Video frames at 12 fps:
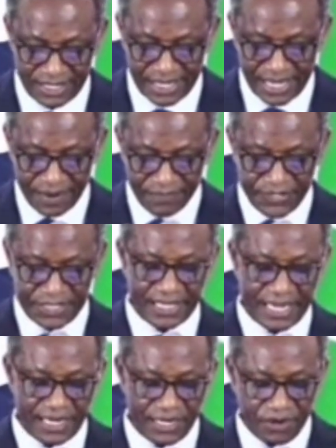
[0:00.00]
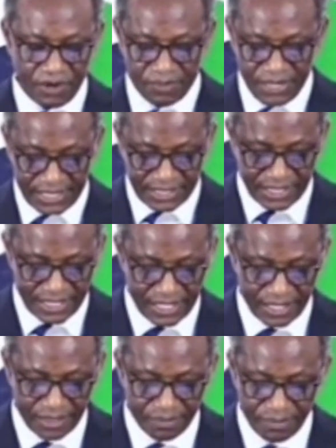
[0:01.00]
and physically, God blessing
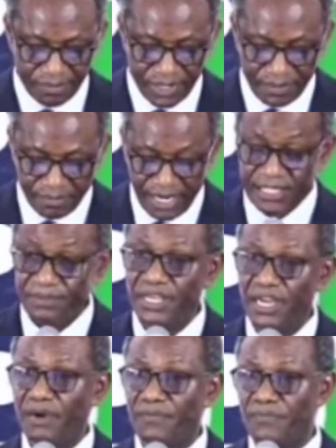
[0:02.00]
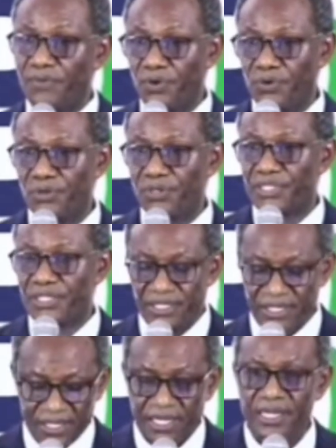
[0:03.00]
them, must be our focus.
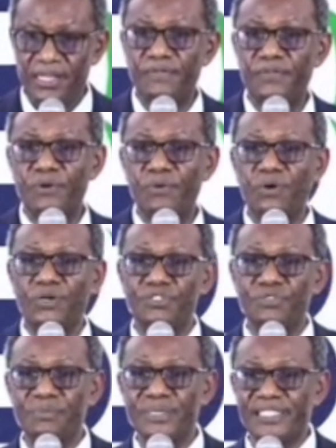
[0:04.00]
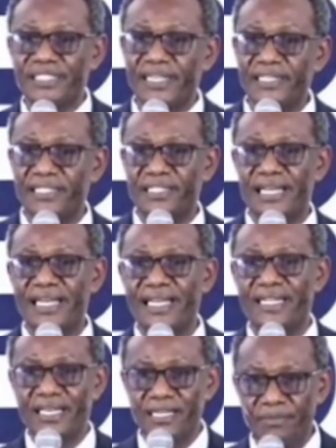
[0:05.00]
And therefore, we want to be intentional and
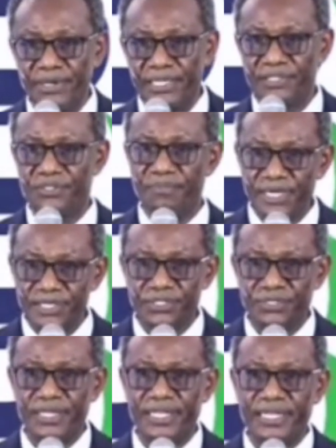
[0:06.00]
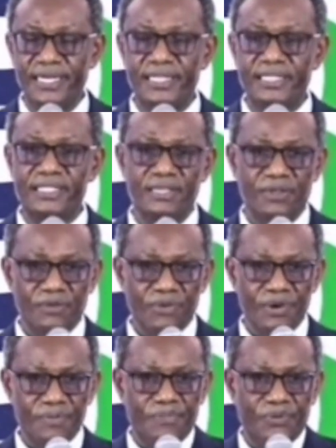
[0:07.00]
deliberate to make sure that we
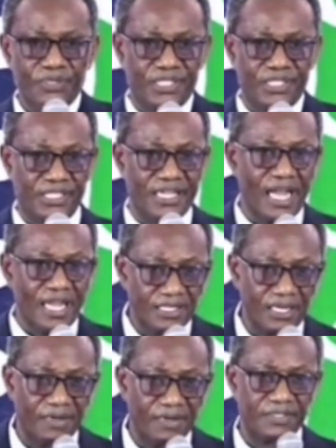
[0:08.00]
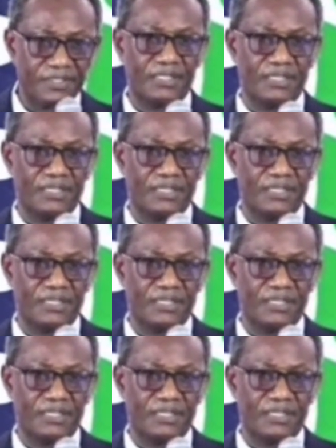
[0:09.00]
reposition ourselves.